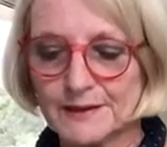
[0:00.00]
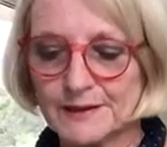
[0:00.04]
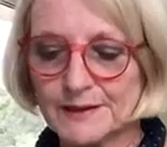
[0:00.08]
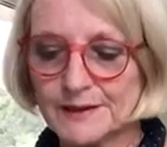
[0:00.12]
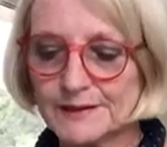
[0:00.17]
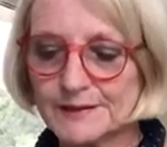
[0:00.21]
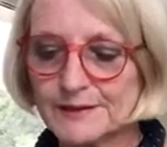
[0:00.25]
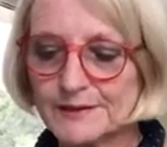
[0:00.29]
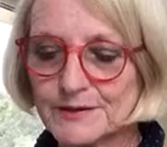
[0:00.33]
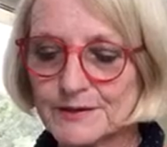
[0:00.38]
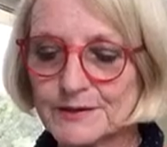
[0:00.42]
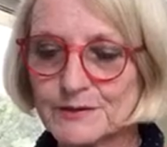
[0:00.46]

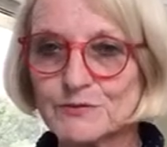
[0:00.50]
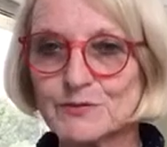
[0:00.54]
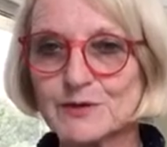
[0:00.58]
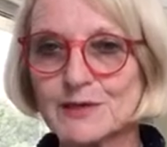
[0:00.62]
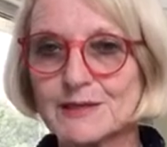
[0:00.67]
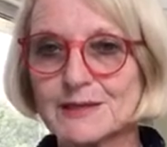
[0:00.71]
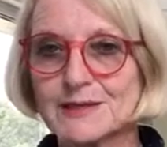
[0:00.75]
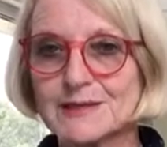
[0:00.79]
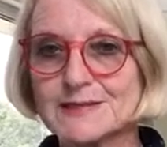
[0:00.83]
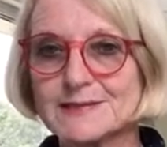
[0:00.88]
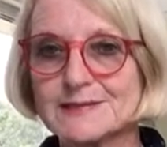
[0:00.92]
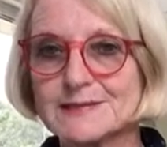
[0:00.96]
The
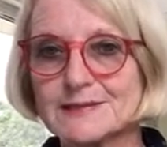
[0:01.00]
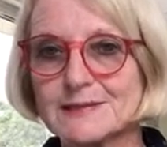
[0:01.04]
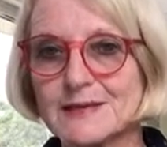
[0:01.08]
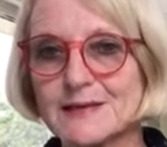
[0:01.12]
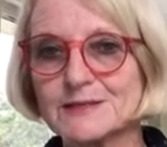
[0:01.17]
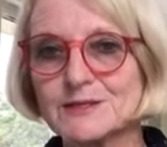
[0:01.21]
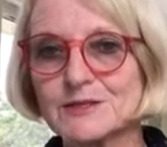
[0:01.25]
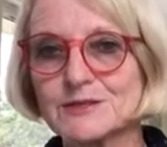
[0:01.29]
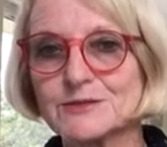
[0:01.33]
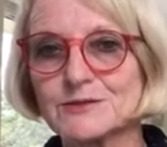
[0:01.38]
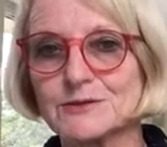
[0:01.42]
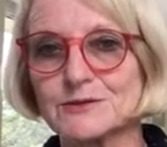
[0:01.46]
really
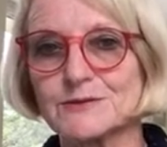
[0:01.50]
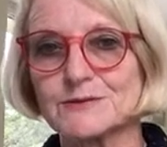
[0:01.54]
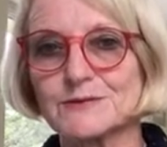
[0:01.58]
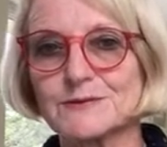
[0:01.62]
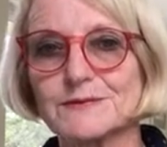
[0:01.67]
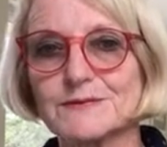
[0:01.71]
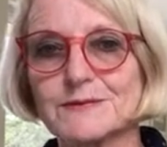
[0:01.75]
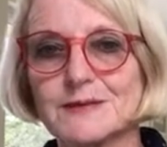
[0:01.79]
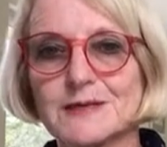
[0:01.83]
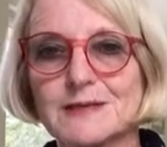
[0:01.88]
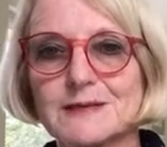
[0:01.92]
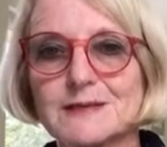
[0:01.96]
essential
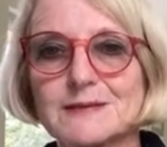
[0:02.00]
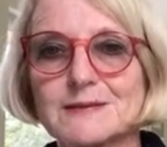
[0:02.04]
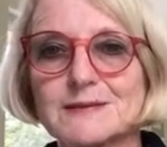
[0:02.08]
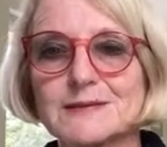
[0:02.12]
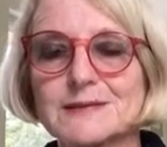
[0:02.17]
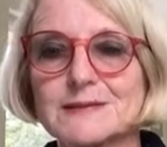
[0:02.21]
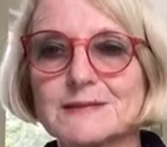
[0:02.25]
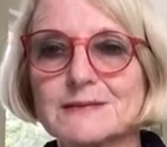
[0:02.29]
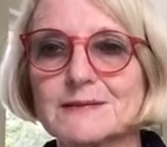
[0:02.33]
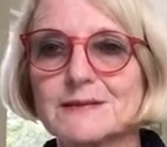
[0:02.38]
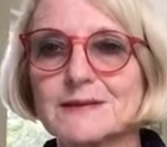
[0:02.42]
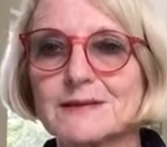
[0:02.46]

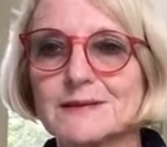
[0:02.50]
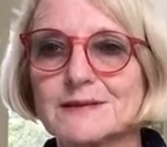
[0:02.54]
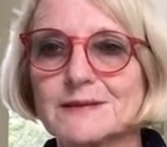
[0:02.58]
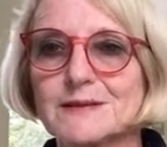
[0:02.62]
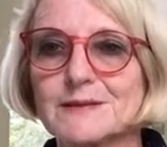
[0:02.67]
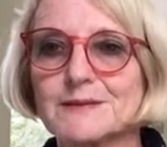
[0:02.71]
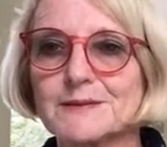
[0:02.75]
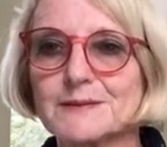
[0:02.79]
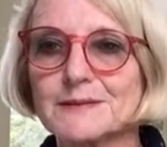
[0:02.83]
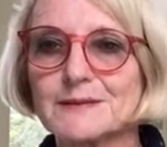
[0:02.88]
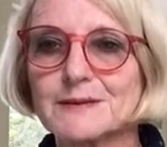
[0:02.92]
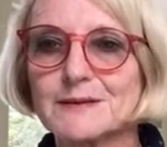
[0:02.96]
things that
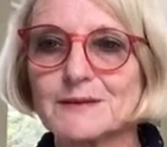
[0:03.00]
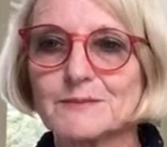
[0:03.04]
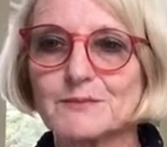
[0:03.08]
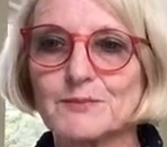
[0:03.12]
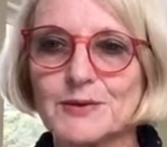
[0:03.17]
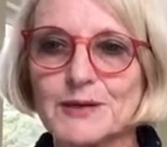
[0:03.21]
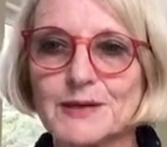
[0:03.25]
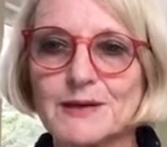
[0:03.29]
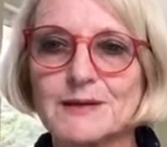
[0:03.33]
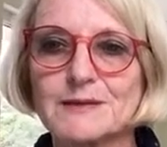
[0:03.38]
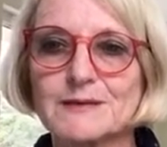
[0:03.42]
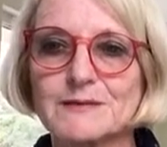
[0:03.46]
are
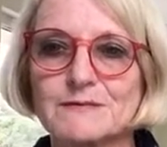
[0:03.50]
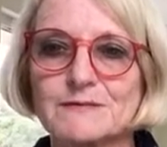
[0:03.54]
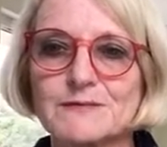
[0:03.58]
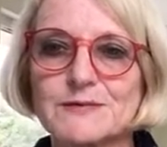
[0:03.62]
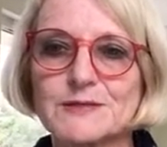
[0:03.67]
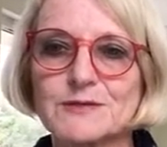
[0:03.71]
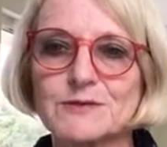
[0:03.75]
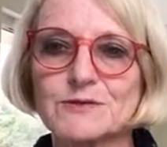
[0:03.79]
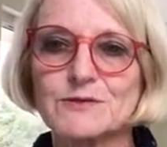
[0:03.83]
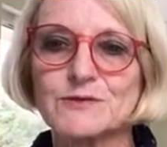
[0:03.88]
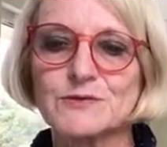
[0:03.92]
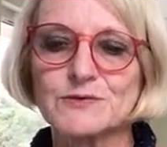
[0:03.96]
part of
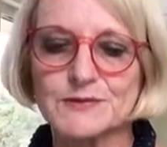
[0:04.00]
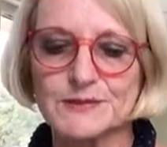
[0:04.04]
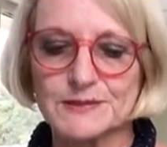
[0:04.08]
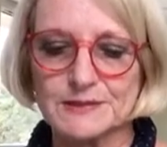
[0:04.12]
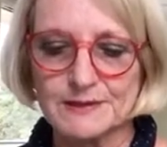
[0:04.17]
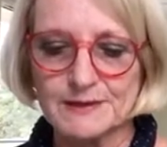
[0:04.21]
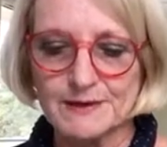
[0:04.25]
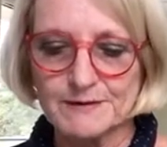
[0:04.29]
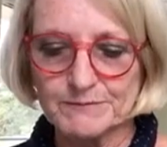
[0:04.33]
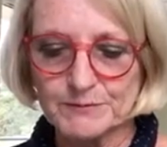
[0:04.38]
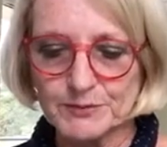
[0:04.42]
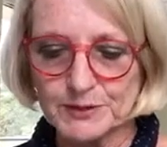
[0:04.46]
schools
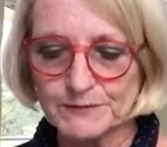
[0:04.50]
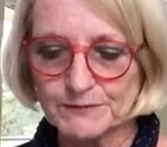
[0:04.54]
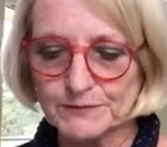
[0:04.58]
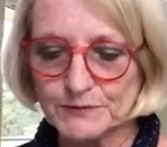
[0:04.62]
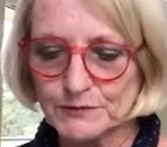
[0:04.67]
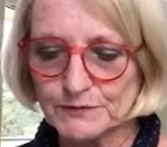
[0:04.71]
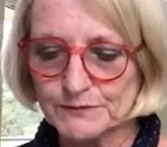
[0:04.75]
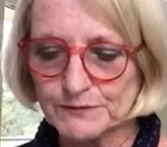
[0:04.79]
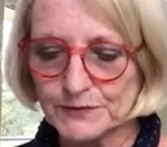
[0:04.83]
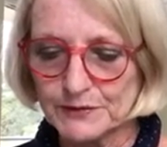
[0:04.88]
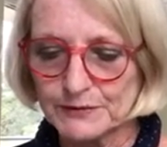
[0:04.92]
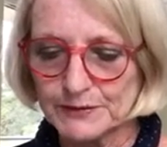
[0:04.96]
and have been
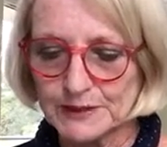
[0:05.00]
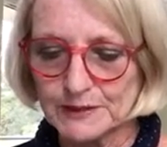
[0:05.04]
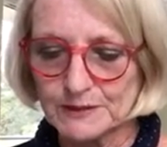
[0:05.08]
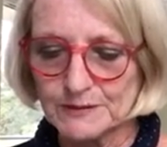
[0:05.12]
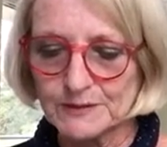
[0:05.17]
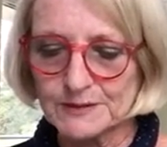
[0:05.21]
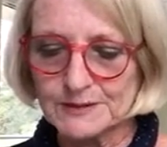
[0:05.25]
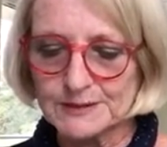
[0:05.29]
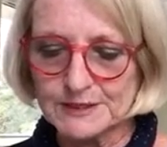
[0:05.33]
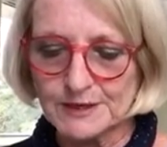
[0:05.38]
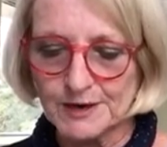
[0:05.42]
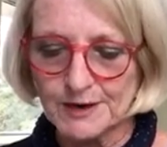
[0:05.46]
for a very
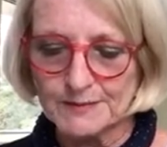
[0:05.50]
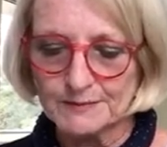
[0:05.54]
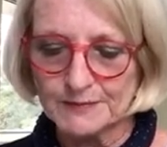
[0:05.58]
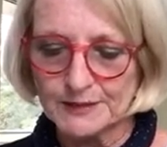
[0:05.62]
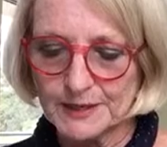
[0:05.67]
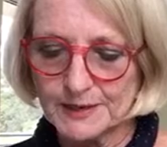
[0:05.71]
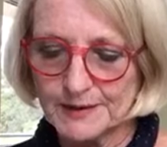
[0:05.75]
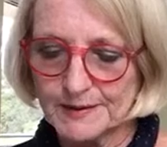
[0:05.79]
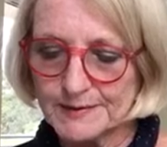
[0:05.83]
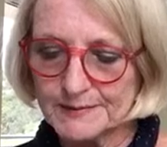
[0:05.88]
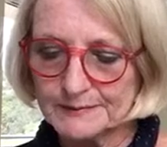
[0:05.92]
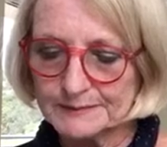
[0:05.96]
long time
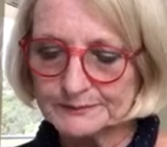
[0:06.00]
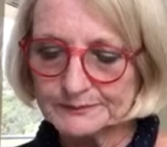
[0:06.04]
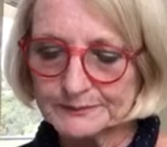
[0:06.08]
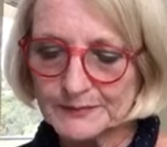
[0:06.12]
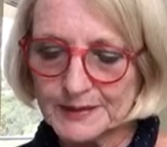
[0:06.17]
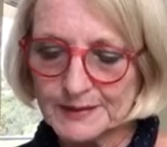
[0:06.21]
now.